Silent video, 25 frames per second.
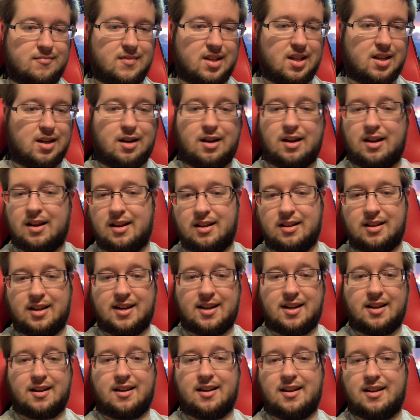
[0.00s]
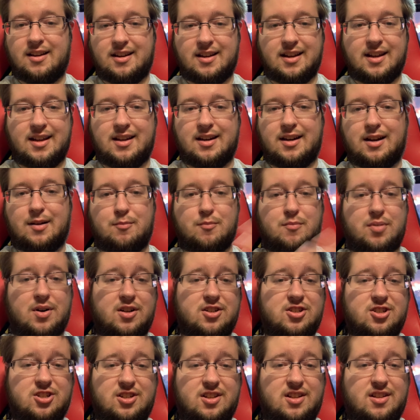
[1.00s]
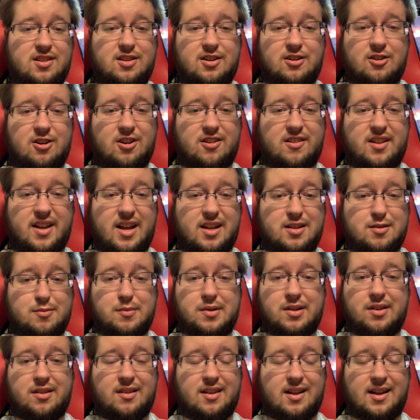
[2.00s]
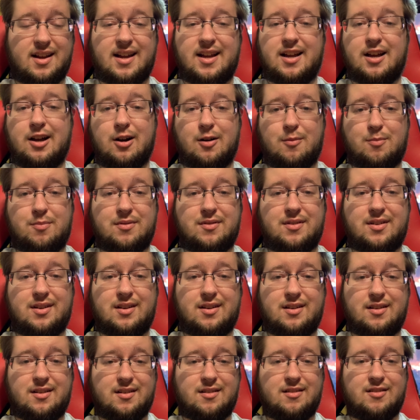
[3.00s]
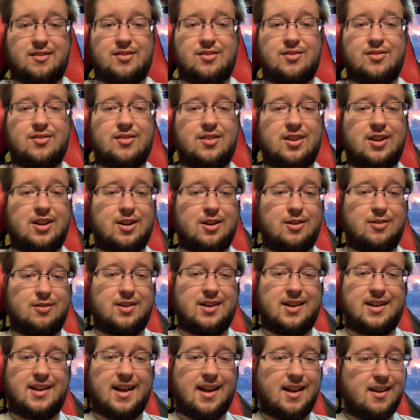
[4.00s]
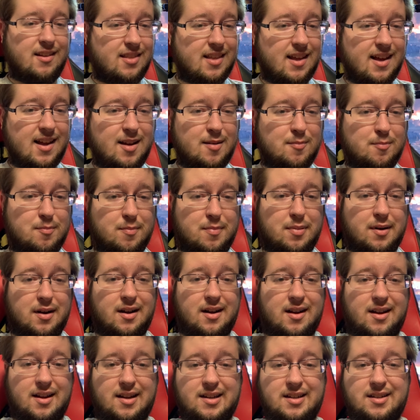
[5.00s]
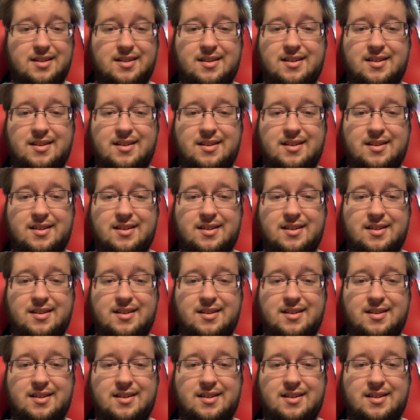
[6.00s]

And again, I'm pretty sure that there are attachments that help, negate that, but